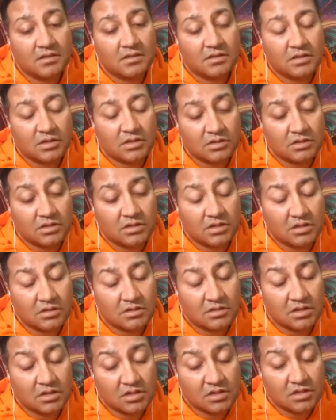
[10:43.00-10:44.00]

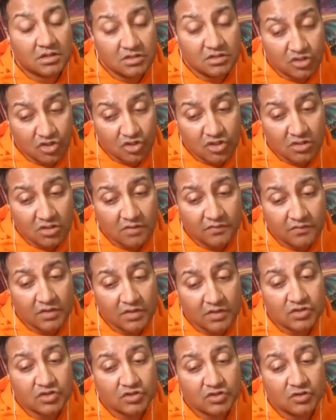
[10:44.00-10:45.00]
The conjunction of
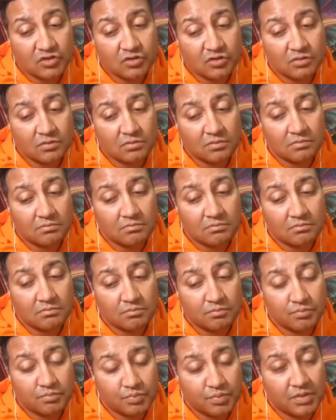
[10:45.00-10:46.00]
those two
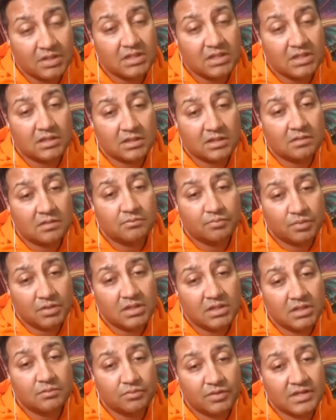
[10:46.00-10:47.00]
pretty
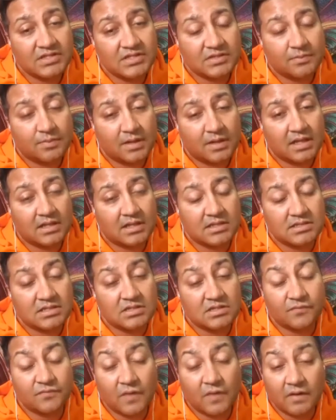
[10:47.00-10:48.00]
impressive planets
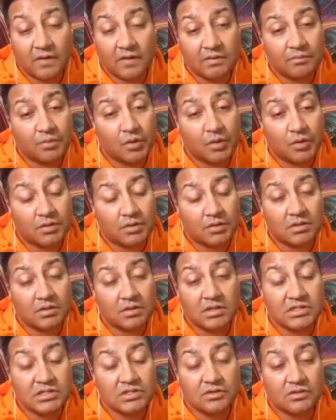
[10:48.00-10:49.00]
is very important.
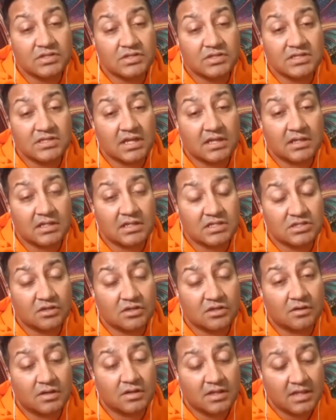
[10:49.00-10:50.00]
It's not to say that it's
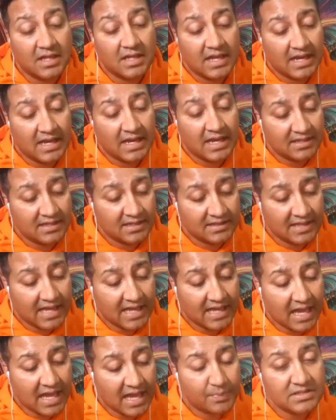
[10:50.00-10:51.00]
not. Anything that
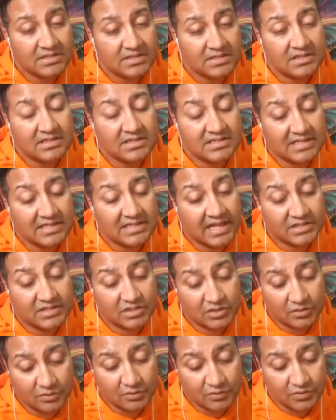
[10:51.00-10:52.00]
happens in the
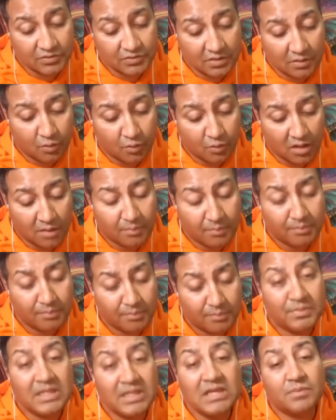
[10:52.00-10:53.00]
celestials, and what I
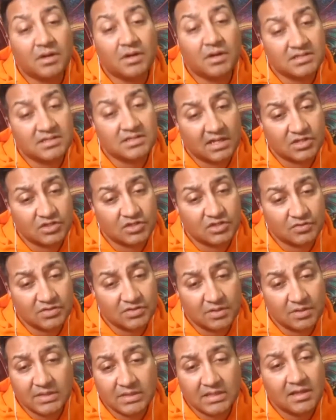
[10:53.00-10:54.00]
mean by celestials,
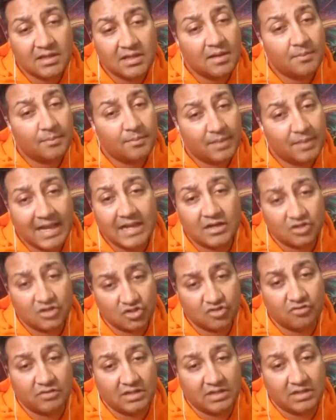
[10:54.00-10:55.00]
I mean
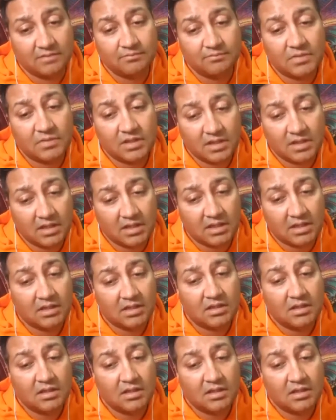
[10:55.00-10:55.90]
planetary, okay,